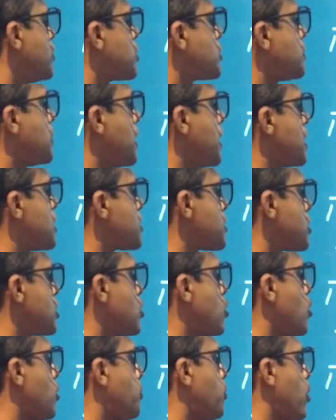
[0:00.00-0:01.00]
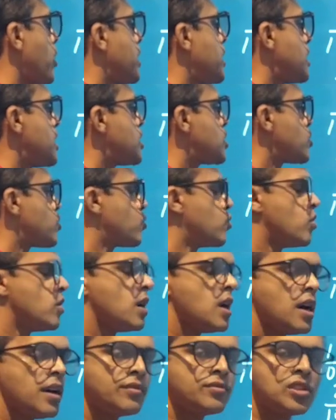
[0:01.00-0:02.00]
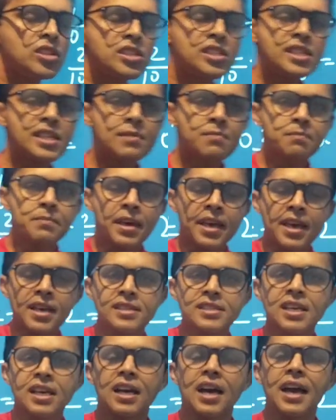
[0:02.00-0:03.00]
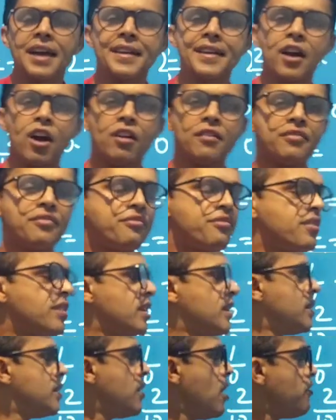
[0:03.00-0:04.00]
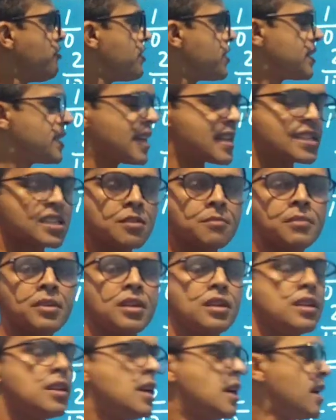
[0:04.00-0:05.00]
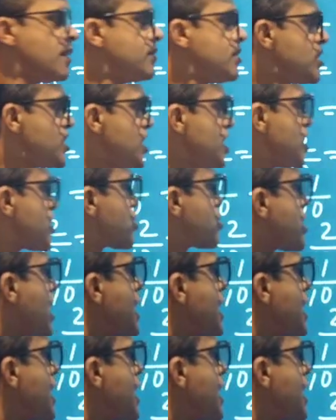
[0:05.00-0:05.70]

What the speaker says: which means 0.2. This is the basic idea of a decimal. This is